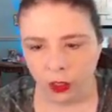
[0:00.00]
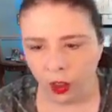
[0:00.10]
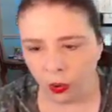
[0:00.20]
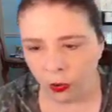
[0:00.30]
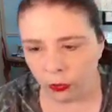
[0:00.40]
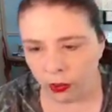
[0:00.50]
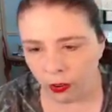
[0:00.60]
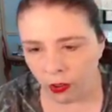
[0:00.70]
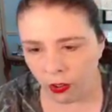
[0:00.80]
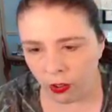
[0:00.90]
Oh
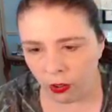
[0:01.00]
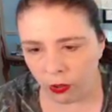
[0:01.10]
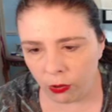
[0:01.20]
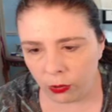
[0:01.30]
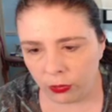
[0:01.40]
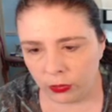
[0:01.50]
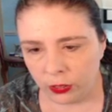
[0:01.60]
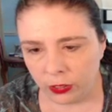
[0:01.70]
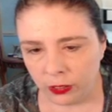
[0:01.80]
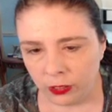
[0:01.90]
no!
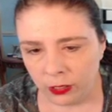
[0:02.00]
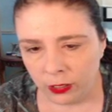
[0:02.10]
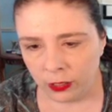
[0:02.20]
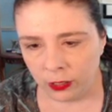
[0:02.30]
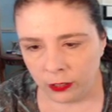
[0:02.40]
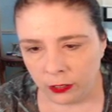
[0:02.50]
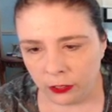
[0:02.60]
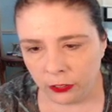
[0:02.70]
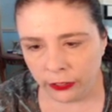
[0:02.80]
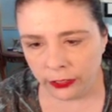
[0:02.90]

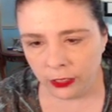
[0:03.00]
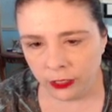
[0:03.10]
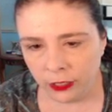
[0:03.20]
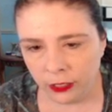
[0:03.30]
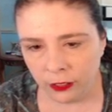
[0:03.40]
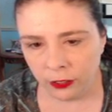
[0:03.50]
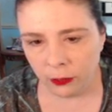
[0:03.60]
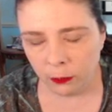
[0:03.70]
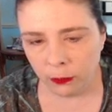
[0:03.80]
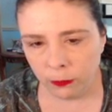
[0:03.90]
You're gonna kill
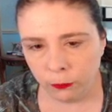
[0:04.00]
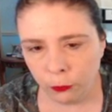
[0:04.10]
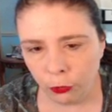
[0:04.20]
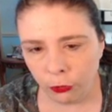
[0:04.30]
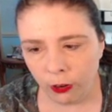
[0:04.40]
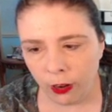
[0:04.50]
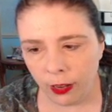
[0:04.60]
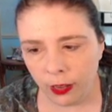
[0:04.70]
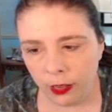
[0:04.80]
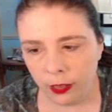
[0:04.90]
the
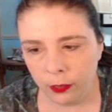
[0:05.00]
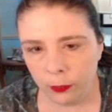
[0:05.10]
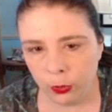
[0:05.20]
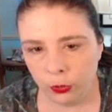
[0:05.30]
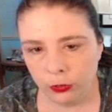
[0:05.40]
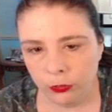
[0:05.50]
crab